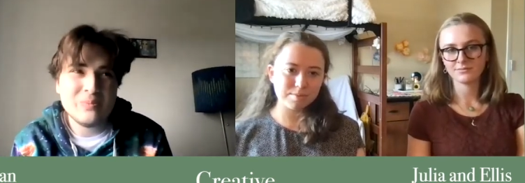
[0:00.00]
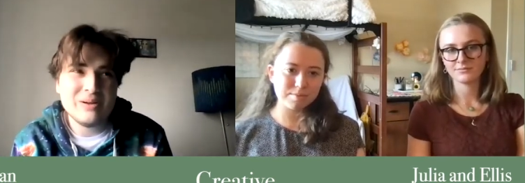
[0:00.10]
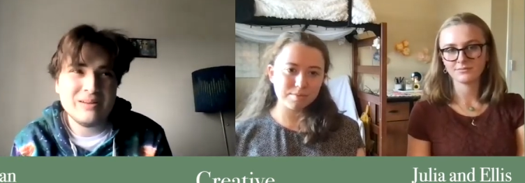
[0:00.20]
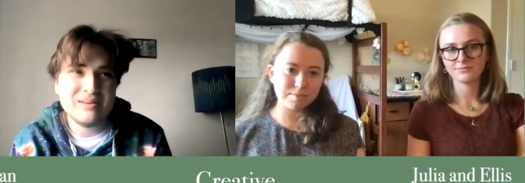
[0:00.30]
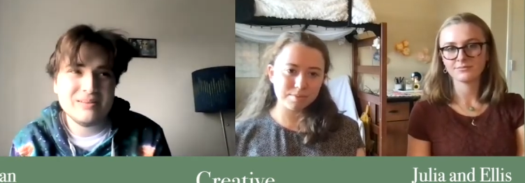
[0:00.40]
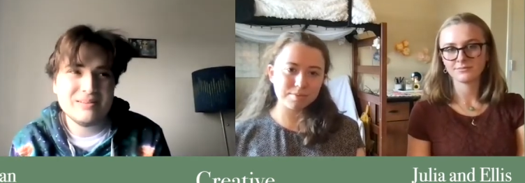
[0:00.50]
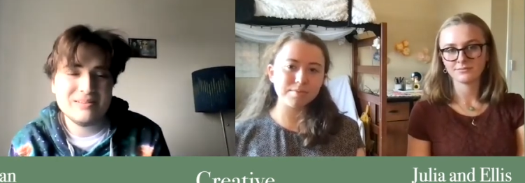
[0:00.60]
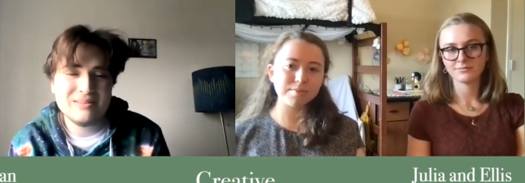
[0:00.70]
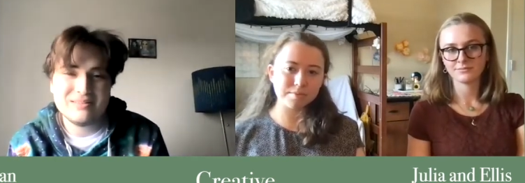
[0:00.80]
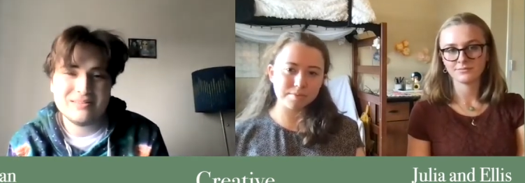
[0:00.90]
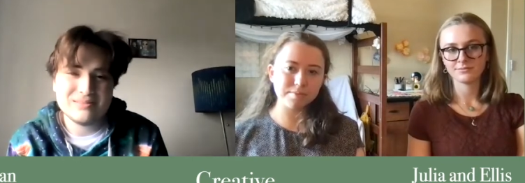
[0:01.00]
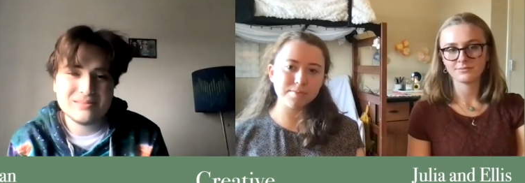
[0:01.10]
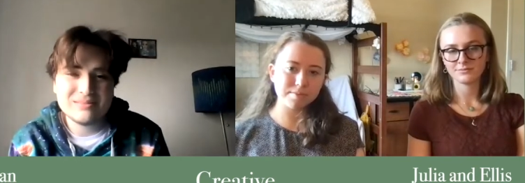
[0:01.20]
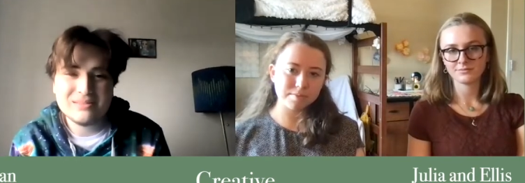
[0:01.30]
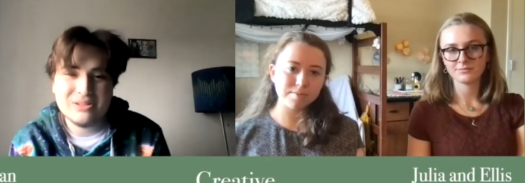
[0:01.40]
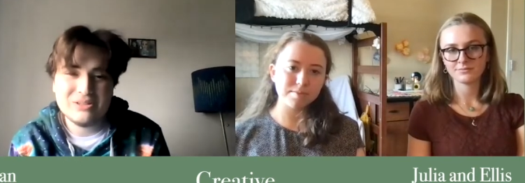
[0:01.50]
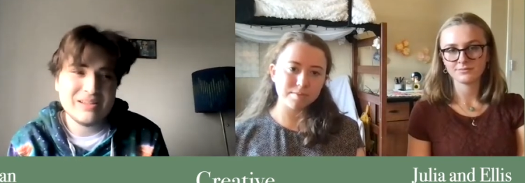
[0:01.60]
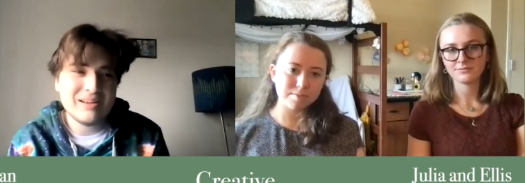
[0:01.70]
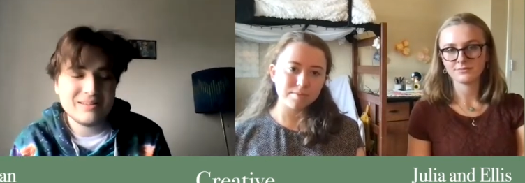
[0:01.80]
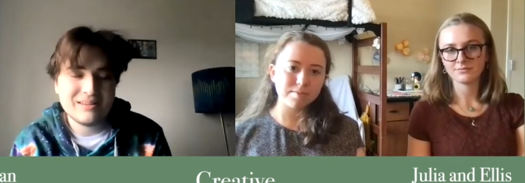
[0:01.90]
Speaker 1: but you just
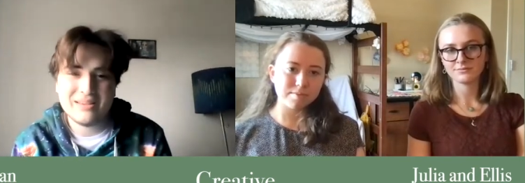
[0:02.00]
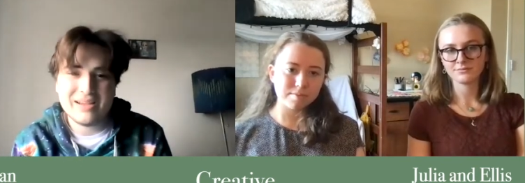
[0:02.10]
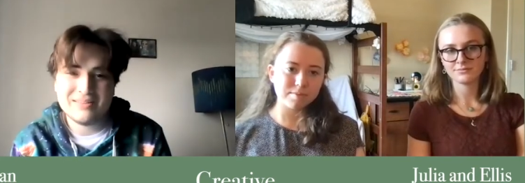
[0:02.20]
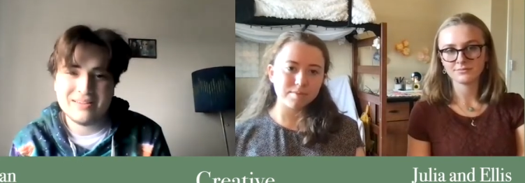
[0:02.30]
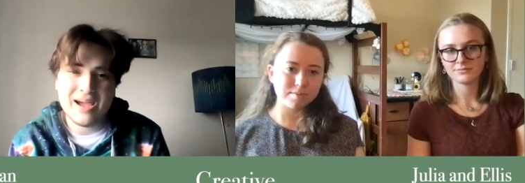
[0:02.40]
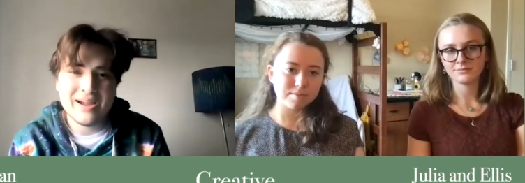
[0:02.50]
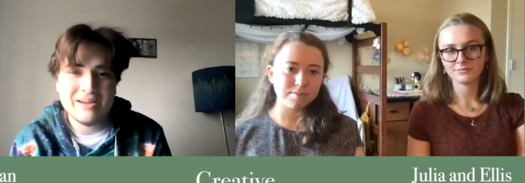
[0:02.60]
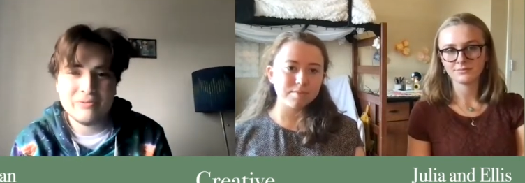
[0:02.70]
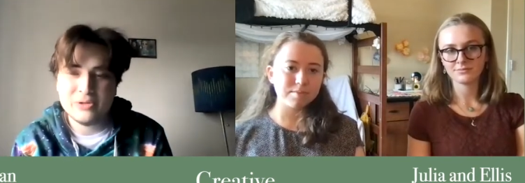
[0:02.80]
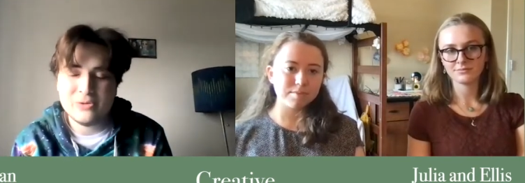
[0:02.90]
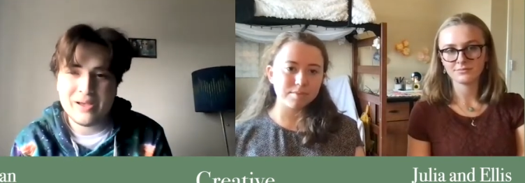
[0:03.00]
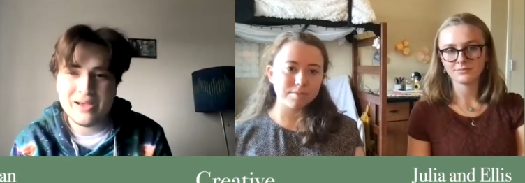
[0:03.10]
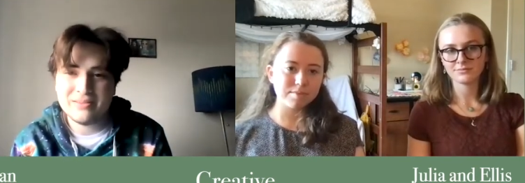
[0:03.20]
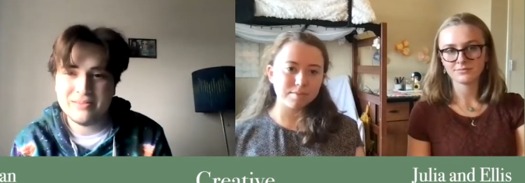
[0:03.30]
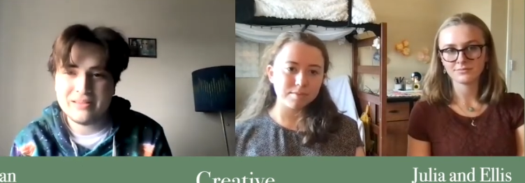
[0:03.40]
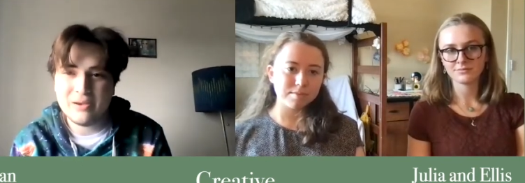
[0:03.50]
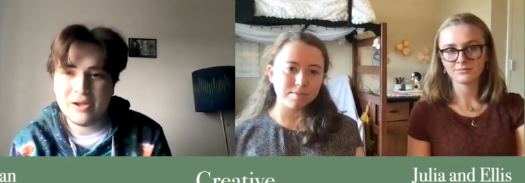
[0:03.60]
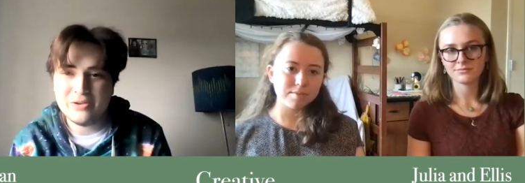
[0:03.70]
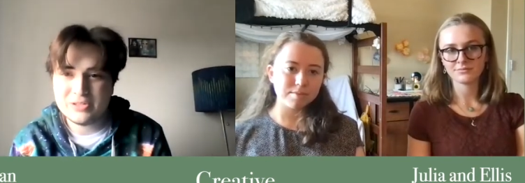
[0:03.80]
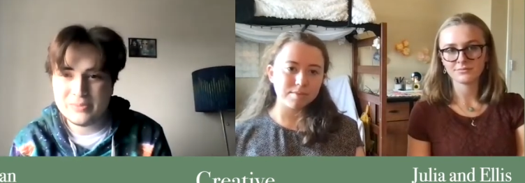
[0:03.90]
gotta kind of say hi to everyone you pass, and that's how I
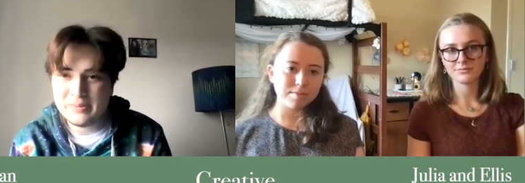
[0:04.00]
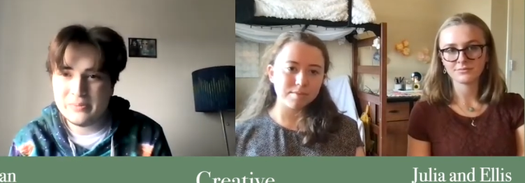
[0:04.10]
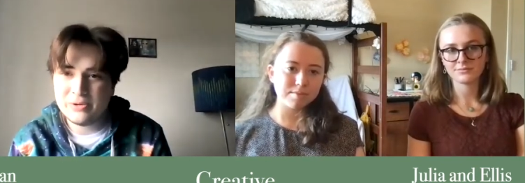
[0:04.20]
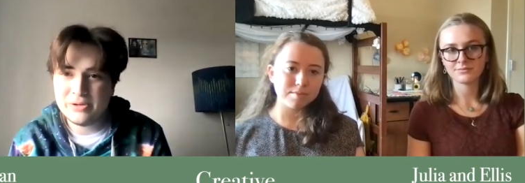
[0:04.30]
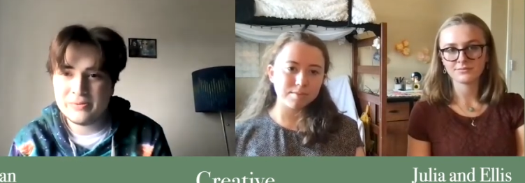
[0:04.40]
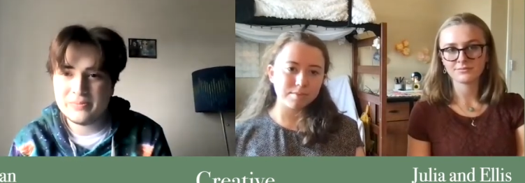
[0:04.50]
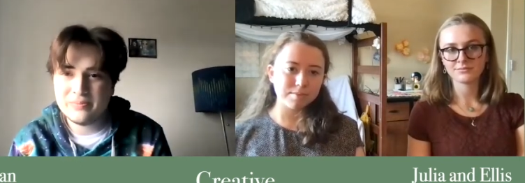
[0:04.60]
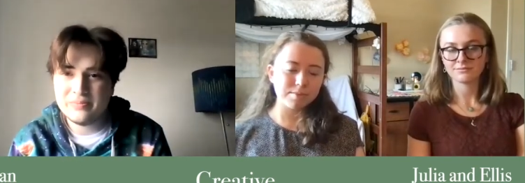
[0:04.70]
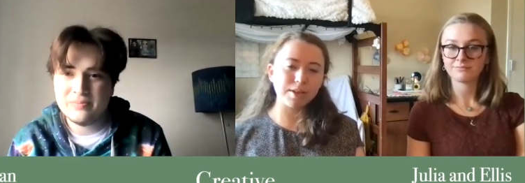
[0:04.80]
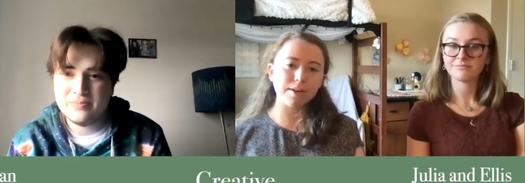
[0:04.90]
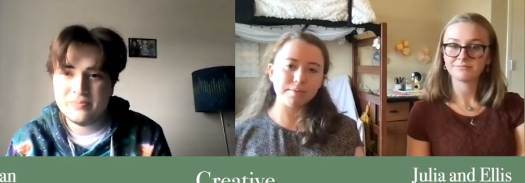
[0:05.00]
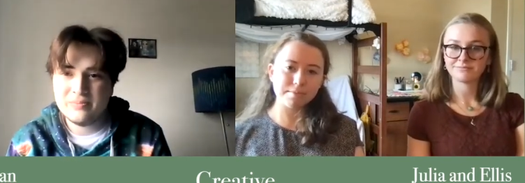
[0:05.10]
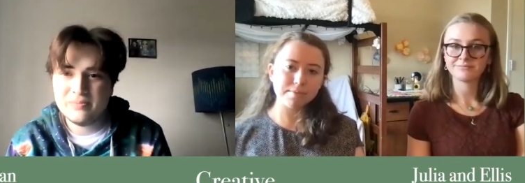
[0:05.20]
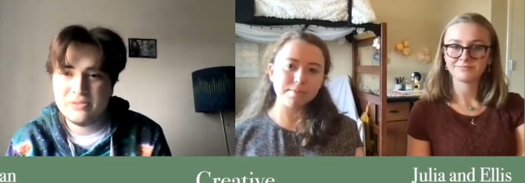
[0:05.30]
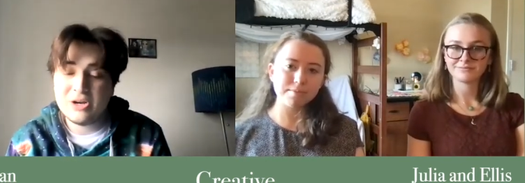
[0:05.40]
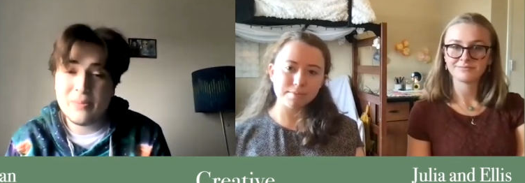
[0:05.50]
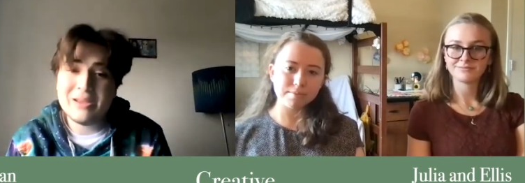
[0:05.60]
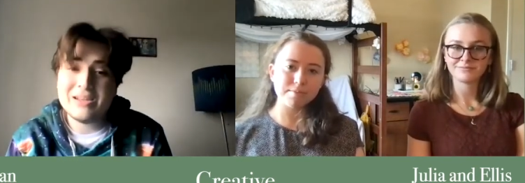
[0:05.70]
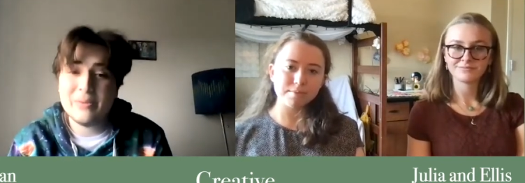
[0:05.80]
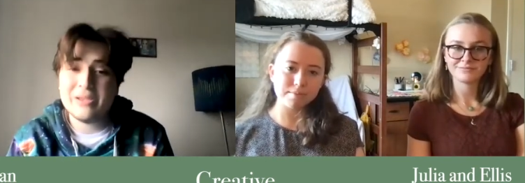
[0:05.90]
usually meet people here.
Speaker 2: Yeah.
Speaker 1: During a
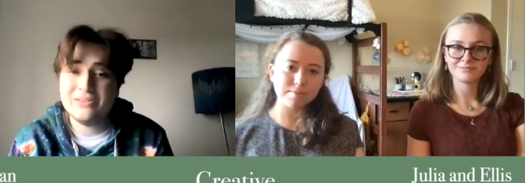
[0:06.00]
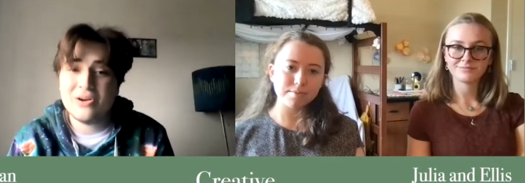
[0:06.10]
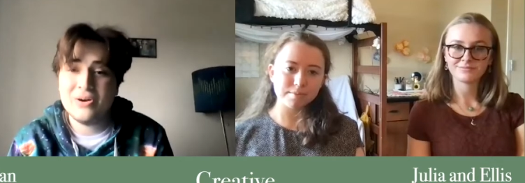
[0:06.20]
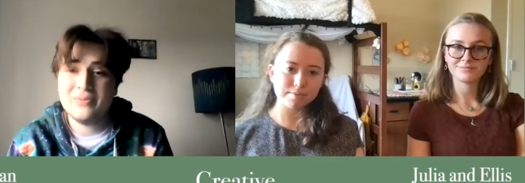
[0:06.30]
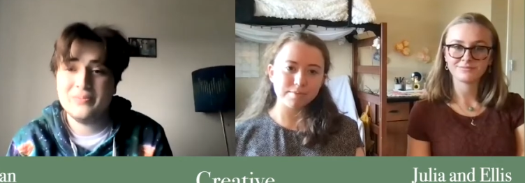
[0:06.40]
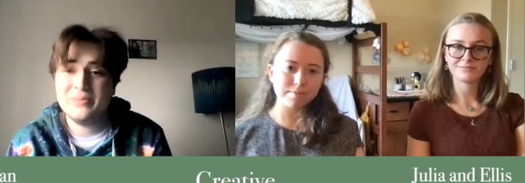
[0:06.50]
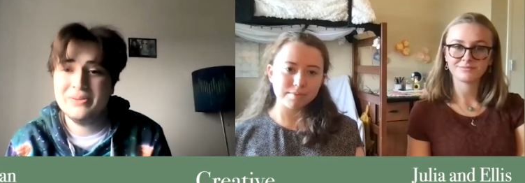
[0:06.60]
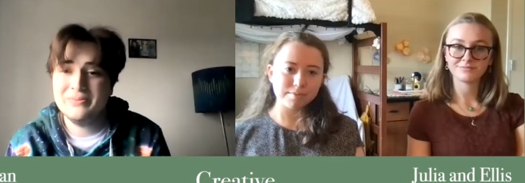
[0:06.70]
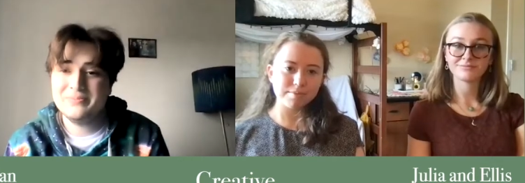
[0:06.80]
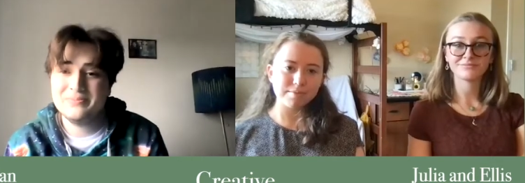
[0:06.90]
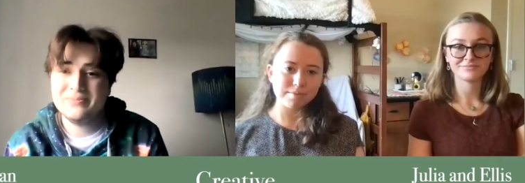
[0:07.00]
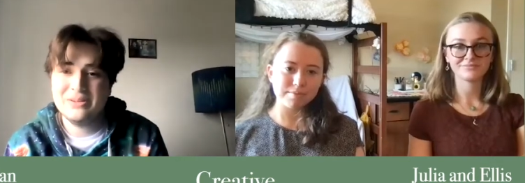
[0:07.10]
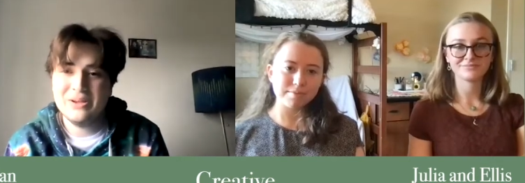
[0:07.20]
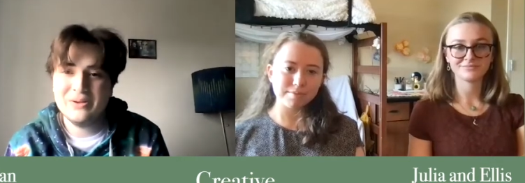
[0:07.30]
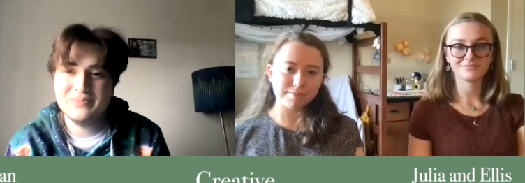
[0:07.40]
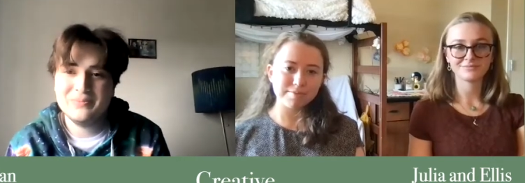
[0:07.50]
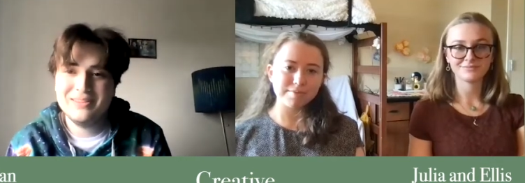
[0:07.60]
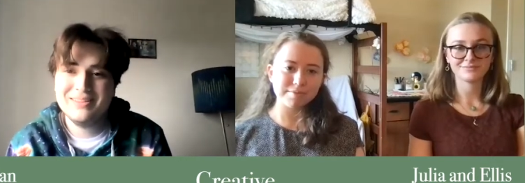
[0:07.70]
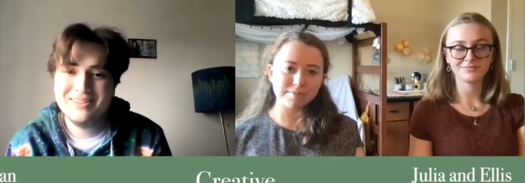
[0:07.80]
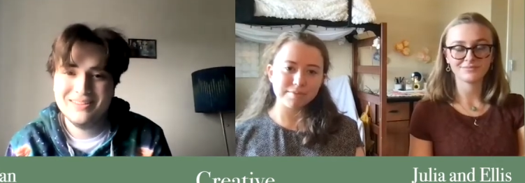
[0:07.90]
pandemic, it is hard, but you know,
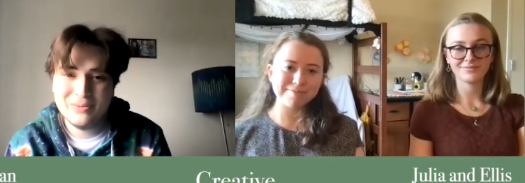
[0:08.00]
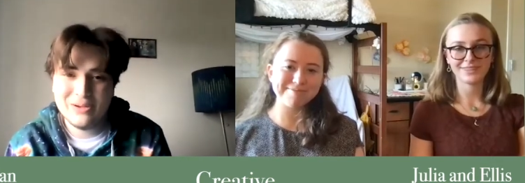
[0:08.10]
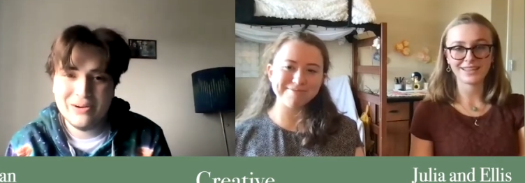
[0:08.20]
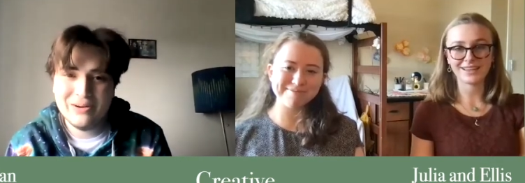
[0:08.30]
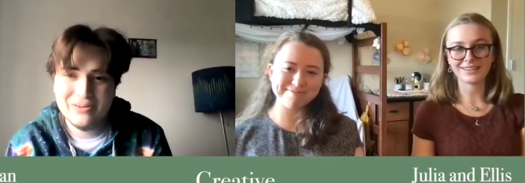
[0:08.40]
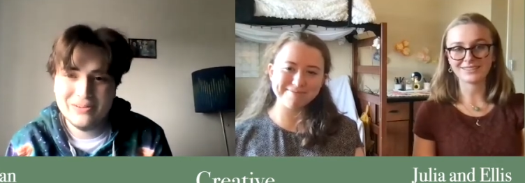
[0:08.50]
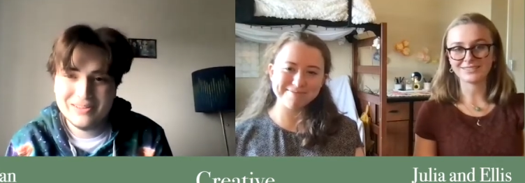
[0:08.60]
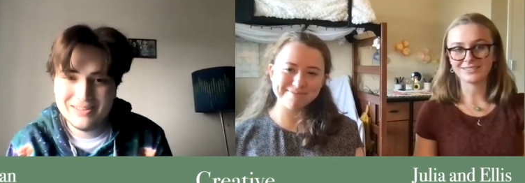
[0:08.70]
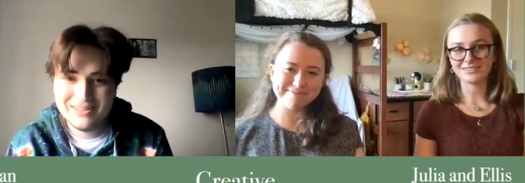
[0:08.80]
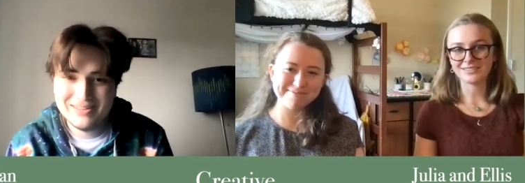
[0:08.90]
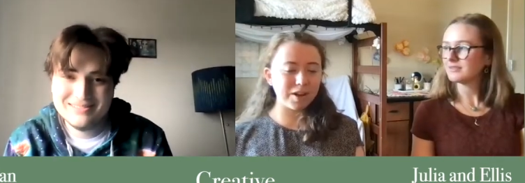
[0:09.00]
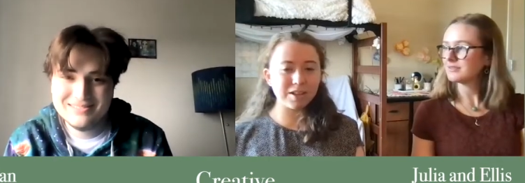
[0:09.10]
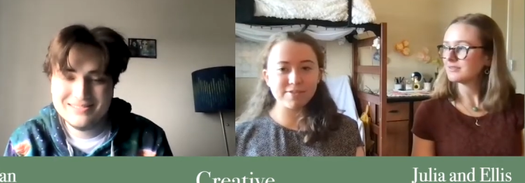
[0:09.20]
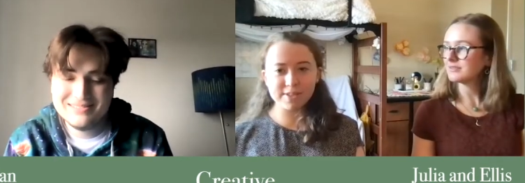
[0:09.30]
we all know.
Speaker 2: On the